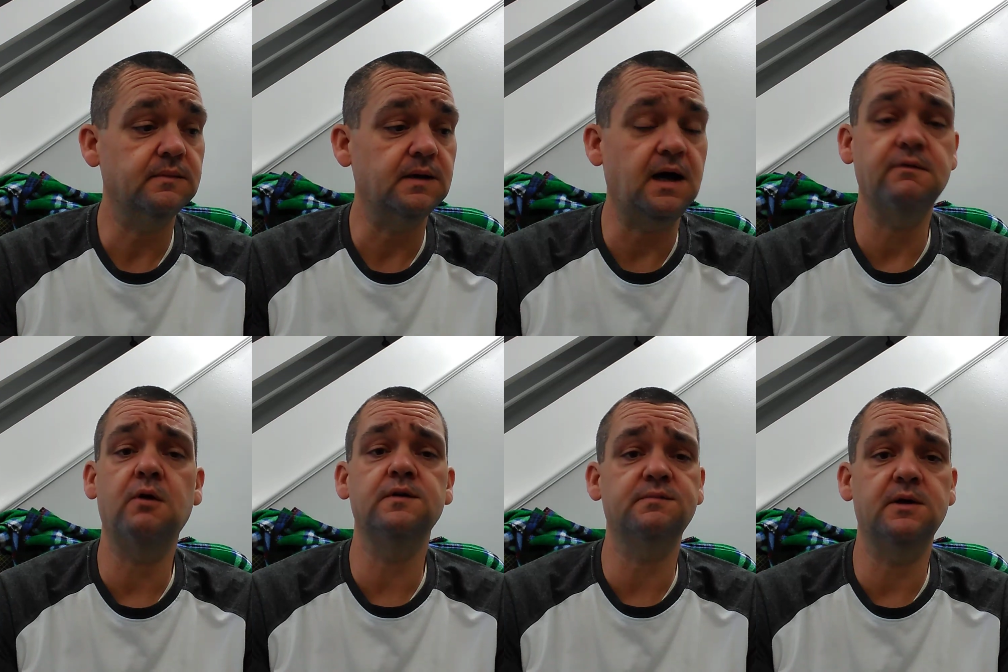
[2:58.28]
I've
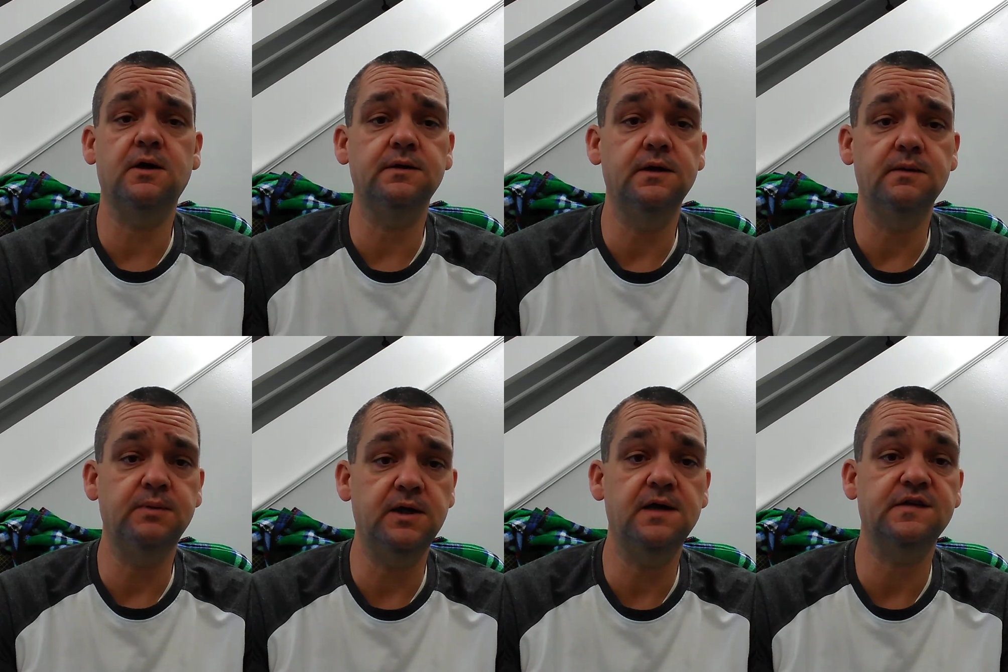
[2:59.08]
always been on the
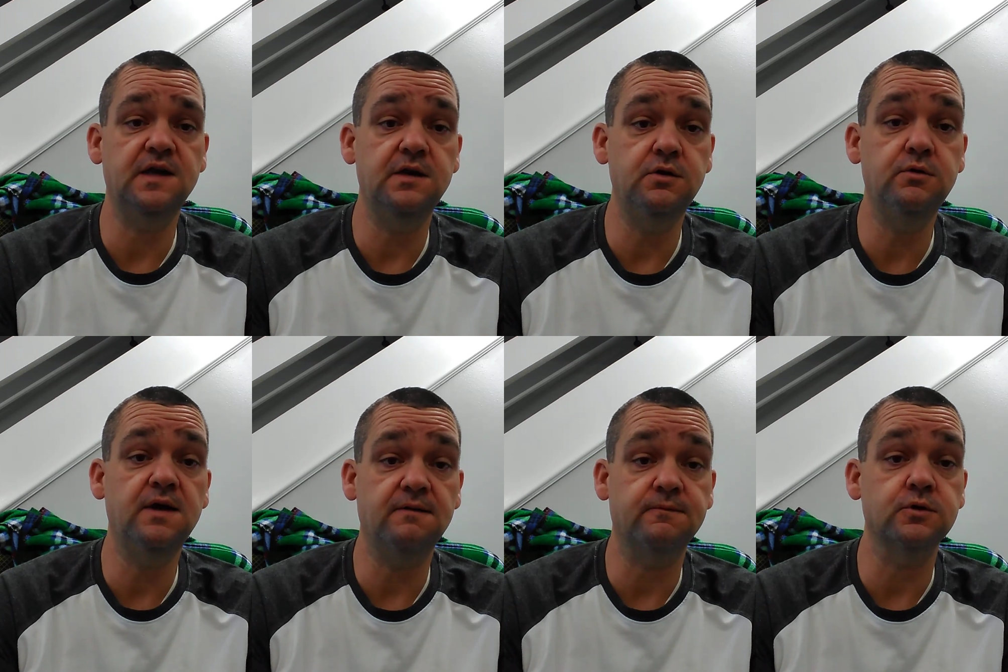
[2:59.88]
PSA, knew
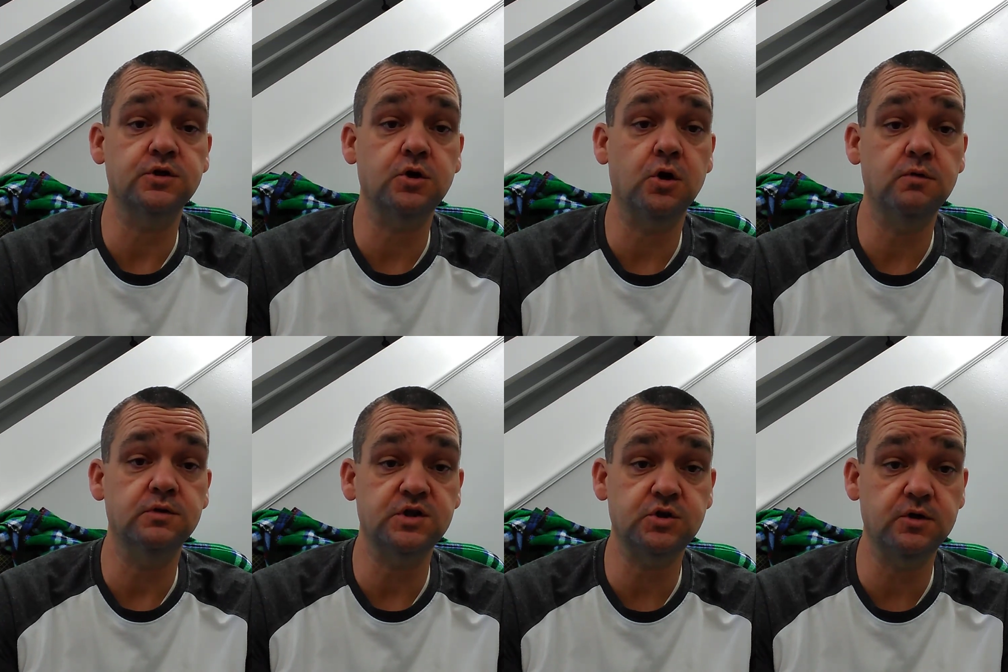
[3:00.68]
that first card
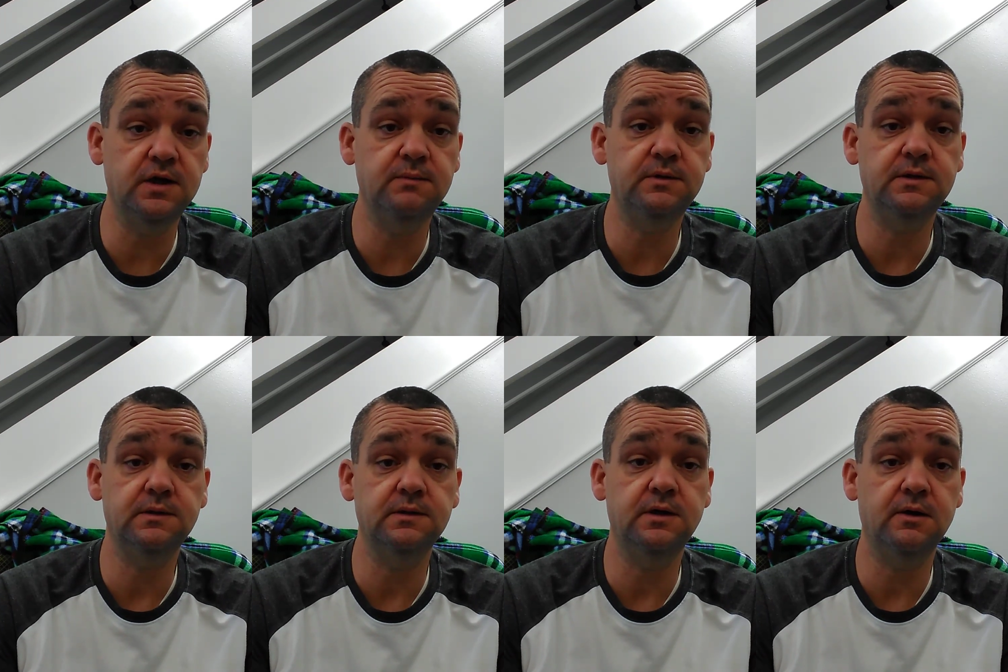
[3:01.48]
was trimmed,
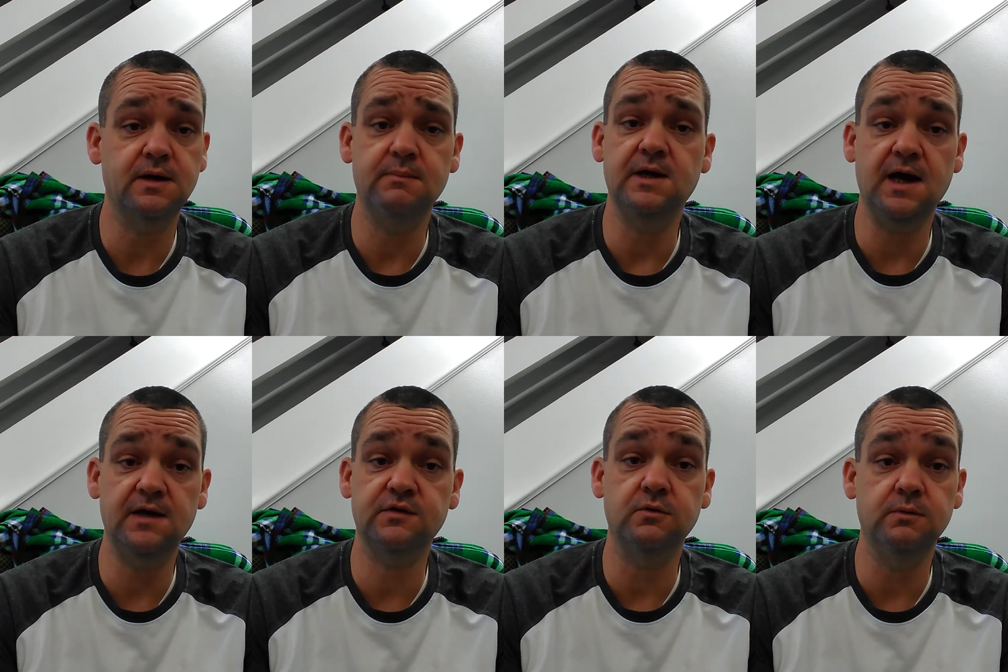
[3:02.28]
you know, and I'm in
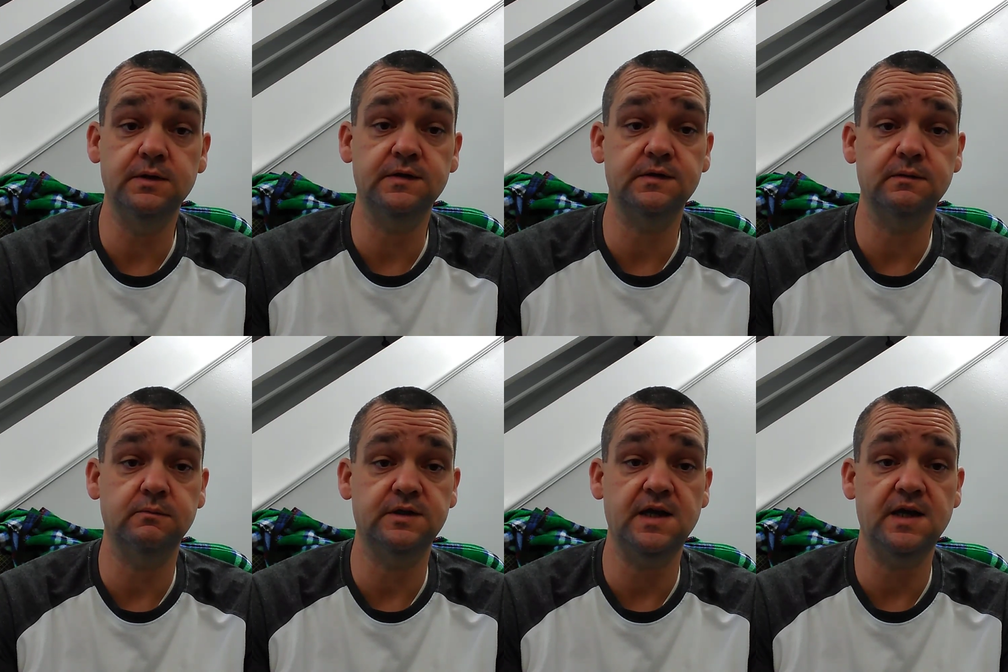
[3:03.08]
high school when this was